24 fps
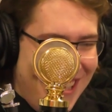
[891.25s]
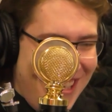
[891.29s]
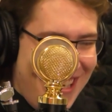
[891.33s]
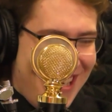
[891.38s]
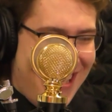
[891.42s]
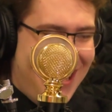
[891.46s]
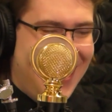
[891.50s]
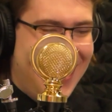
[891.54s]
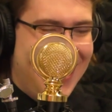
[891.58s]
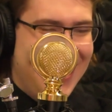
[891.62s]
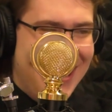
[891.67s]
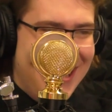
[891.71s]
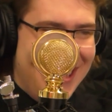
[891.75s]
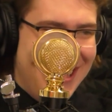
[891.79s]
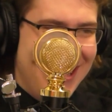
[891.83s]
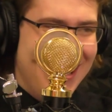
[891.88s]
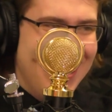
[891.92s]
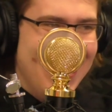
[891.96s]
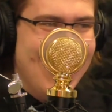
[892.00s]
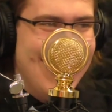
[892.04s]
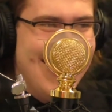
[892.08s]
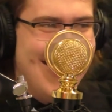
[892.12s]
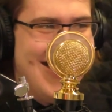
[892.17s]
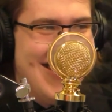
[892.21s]
you about this. So
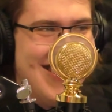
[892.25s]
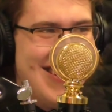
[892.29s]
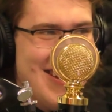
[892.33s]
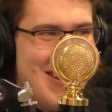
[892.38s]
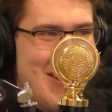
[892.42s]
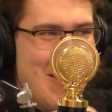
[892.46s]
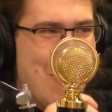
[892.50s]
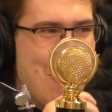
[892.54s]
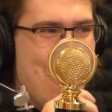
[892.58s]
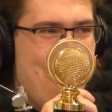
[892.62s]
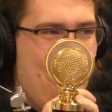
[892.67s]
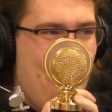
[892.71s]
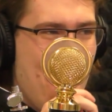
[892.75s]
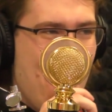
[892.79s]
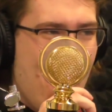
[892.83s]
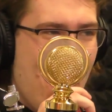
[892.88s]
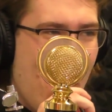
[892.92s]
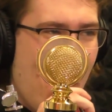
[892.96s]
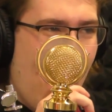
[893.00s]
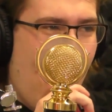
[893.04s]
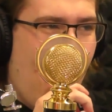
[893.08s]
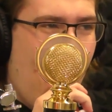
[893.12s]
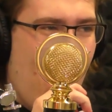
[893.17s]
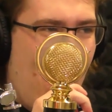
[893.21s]
you and my
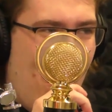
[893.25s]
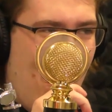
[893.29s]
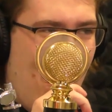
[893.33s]
dad.